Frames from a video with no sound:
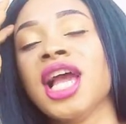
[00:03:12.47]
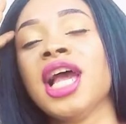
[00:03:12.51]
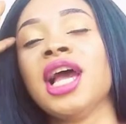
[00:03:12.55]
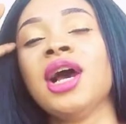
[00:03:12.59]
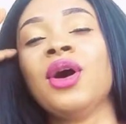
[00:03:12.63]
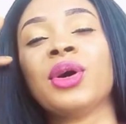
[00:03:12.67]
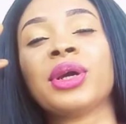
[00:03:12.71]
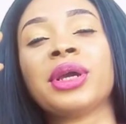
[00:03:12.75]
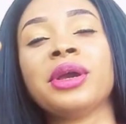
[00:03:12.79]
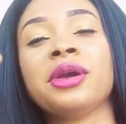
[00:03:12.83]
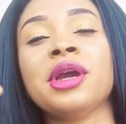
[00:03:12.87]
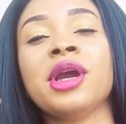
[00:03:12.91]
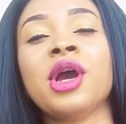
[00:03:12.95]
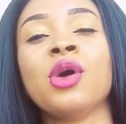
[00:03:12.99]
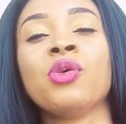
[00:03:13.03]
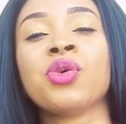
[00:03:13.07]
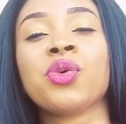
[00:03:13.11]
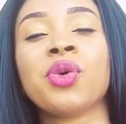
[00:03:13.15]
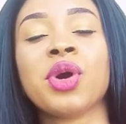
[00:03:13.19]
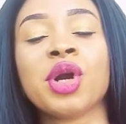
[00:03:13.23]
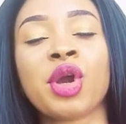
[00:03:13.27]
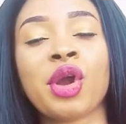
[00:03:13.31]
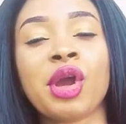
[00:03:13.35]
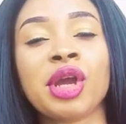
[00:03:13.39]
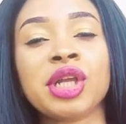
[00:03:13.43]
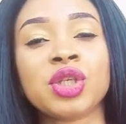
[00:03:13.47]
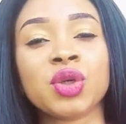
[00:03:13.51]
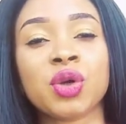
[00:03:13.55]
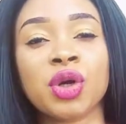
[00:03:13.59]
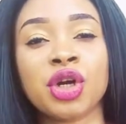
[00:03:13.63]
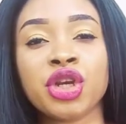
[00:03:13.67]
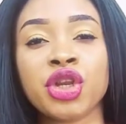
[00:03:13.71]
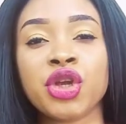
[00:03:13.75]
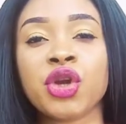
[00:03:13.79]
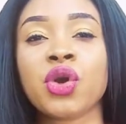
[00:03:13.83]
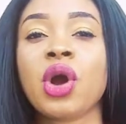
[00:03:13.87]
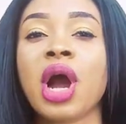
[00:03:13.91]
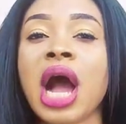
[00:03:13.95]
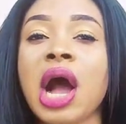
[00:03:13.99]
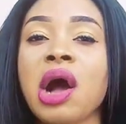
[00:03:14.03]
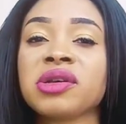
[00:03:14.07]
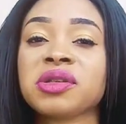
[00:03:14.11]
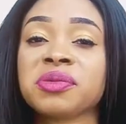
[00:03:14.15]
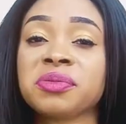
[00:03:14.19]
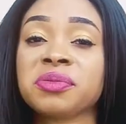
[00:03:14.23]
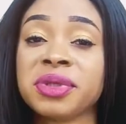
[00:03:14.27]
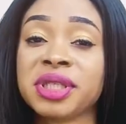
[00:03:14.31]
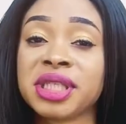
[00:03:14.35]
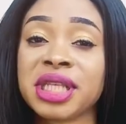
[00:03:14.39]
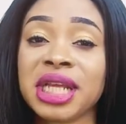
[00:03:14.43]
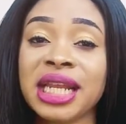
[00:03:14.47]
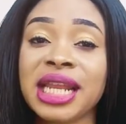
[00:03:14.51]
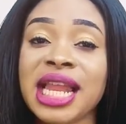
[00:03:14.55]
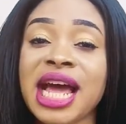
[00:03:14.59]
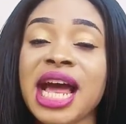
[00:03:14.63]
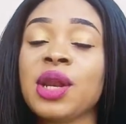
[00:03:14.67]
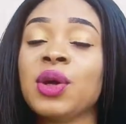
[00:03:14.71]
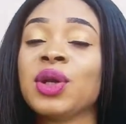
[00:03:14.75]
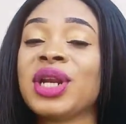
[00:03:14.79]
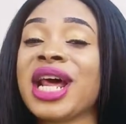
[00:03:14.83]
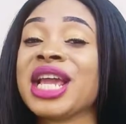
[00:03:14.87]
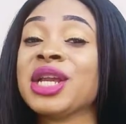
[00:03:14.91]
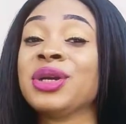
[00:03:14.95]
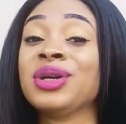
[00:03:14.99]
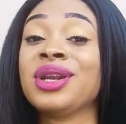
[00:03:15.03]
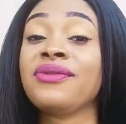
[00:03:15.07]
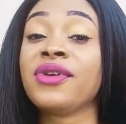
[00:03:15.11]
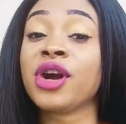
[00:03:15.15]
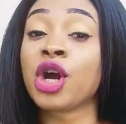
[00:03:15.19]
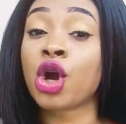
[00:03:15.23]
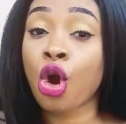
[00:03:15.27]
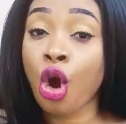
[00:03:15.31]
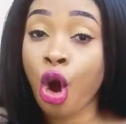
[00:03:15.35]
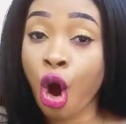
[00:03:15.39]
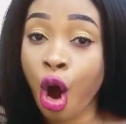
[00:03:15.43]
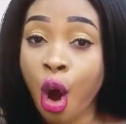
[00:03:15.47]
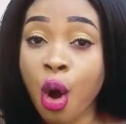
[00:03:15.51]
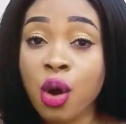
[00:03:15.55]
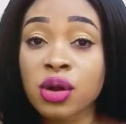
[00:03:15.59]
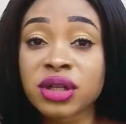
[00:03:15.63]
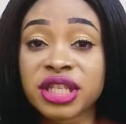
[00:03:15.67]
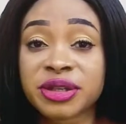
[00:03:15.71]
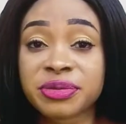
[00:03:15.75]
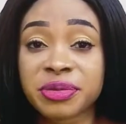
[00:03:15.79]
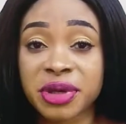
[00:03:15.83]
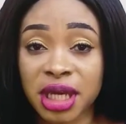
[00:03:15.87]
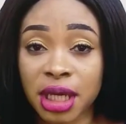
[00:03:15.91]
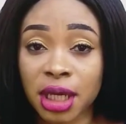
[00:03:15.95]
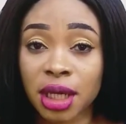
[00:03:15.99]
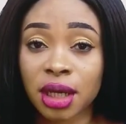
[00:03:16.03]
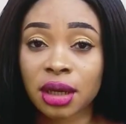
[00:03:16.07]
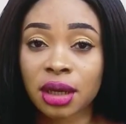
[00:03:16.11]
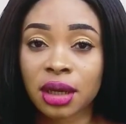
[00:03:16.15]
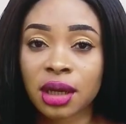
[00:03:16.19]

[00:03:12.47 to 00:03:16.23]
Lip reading: Okay, we were going to a new house, Mr. Landlord, and you never called me.